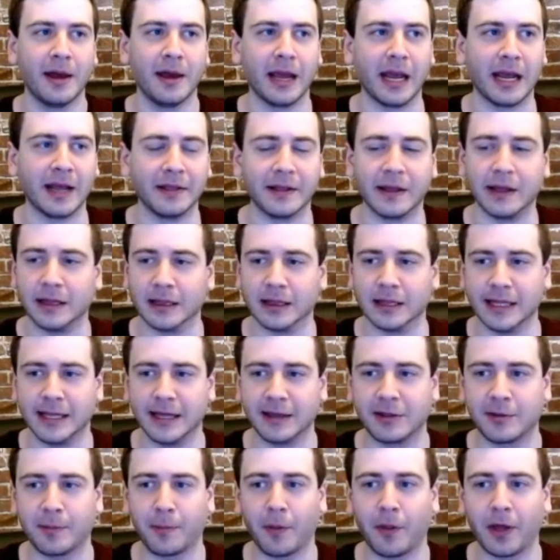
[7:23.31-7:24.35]
in the
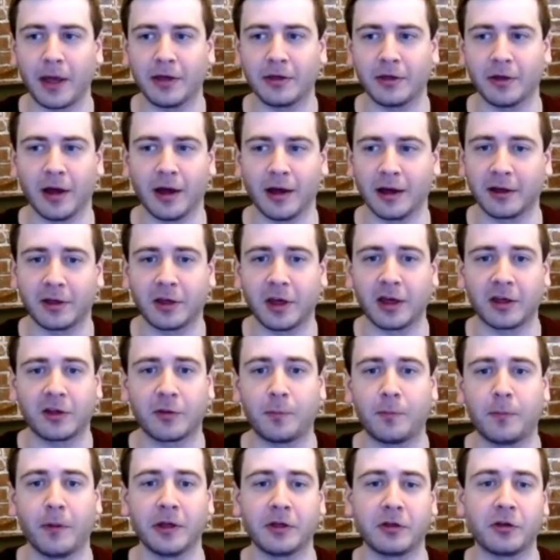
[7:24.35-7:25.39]
least
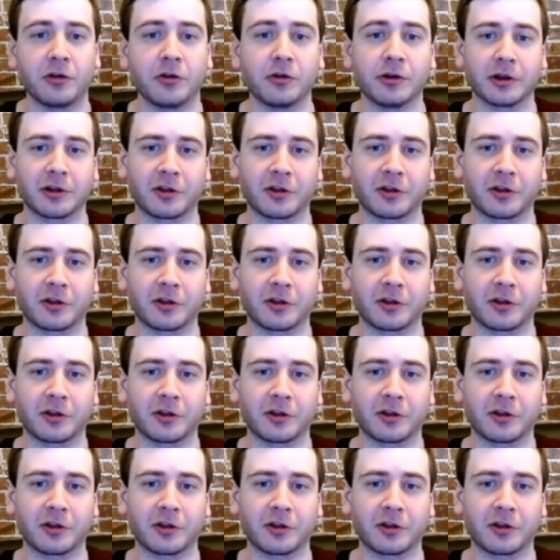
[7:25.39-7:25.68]
places you'd